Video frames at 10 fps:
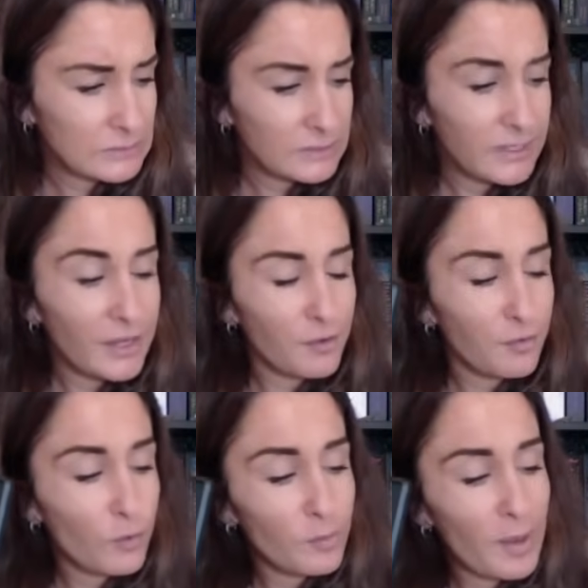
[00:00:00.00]
Yeah,
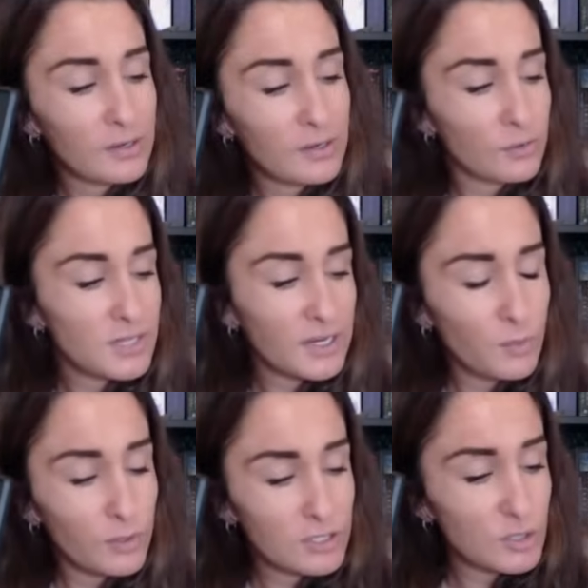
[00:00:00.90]
4 of Pentacles, and he
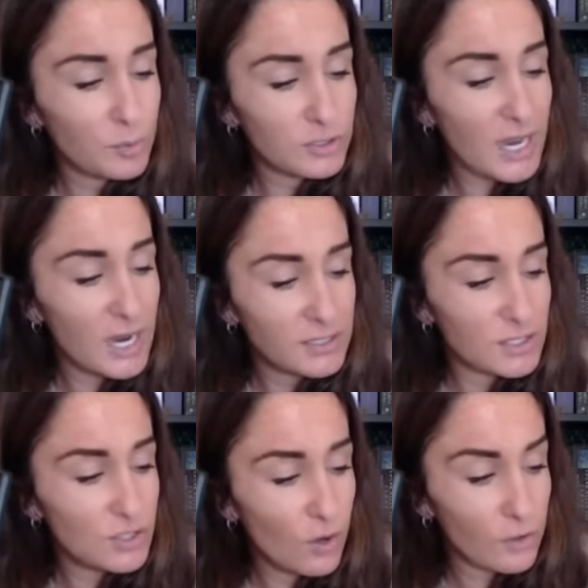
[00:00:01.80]
wanted to protect
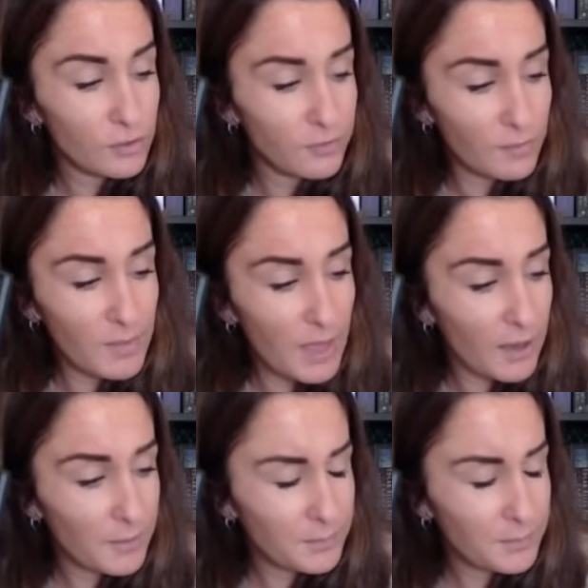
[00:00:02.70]
his daughter from that.